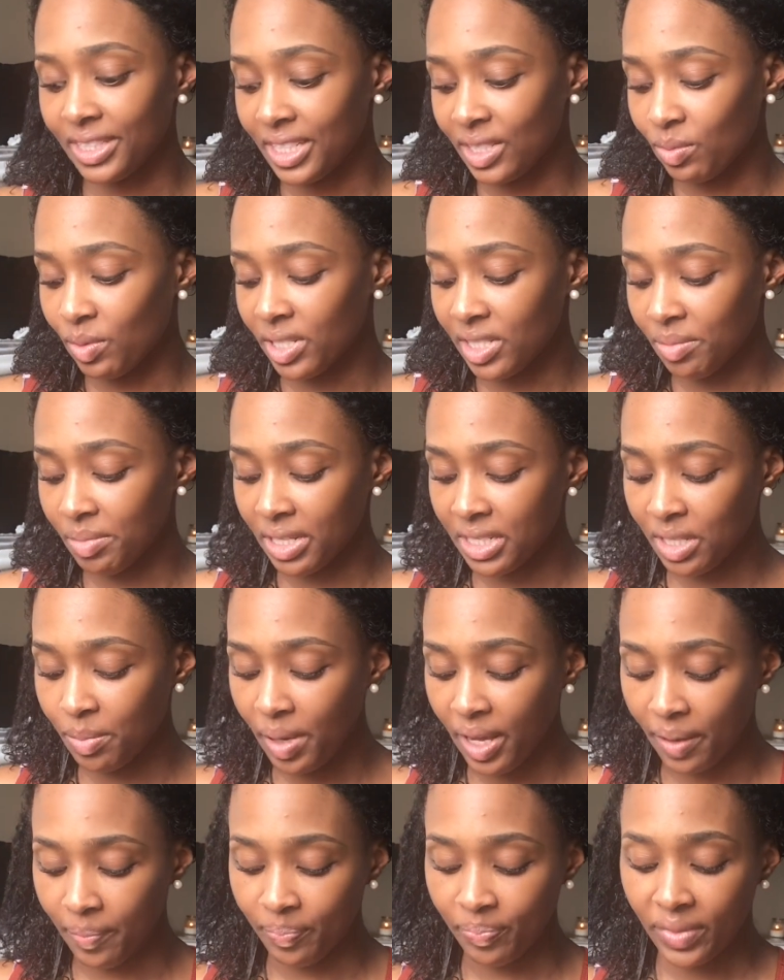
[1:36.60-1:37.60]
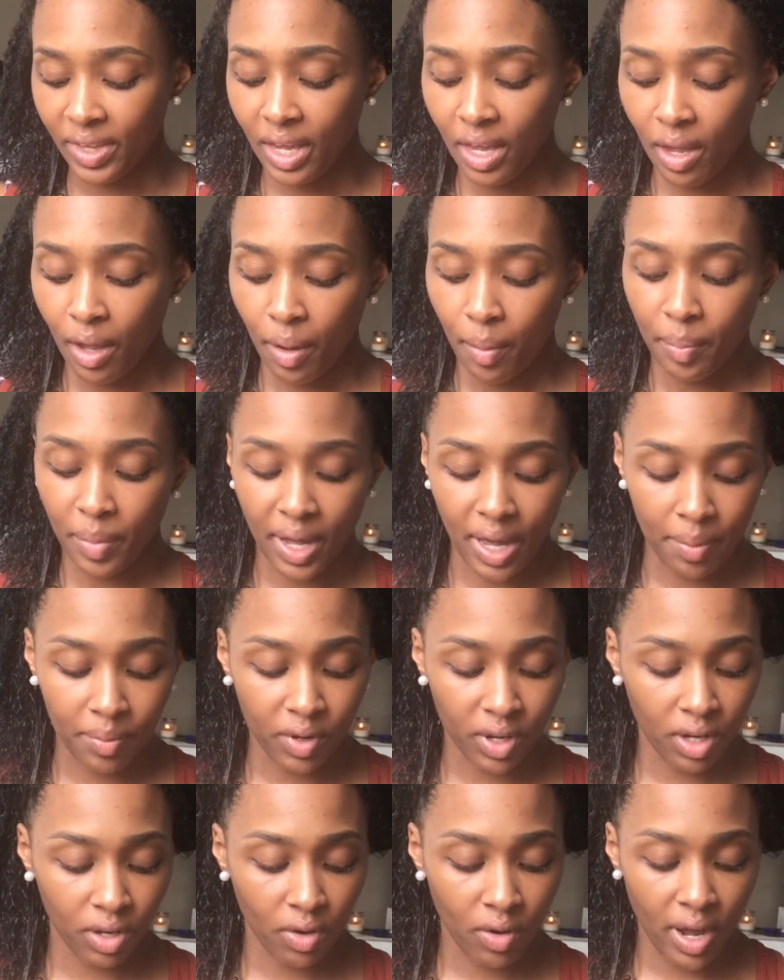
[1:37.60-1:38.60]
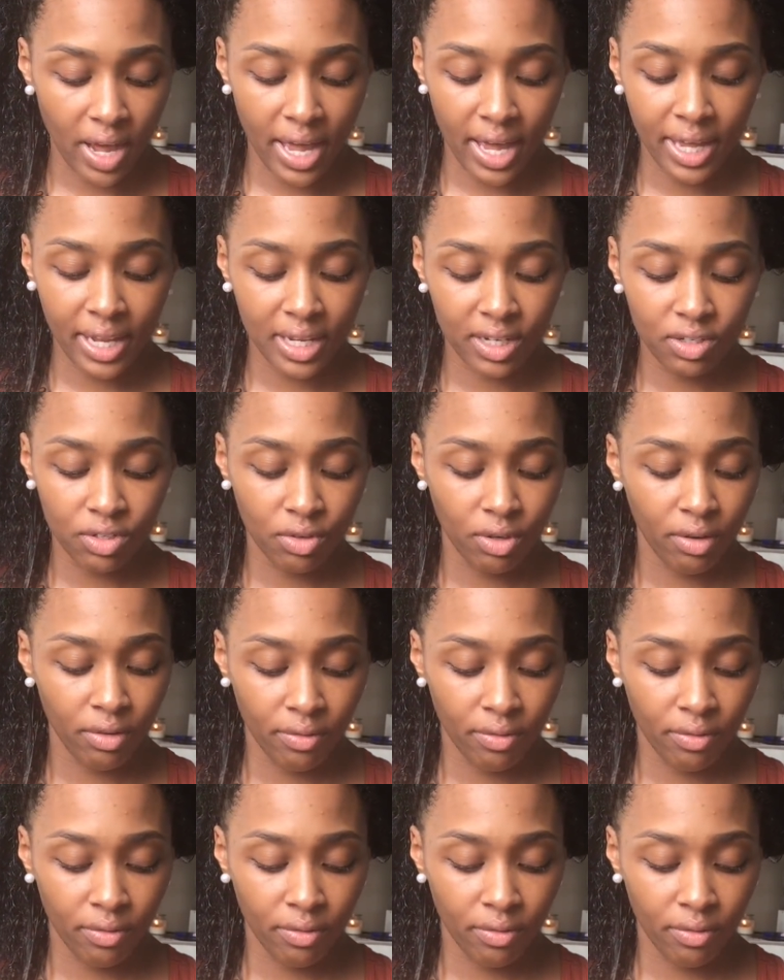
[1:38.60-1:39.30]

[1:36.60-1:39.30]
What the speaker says: wasn't meant to be. But I'm gonna go ahead with the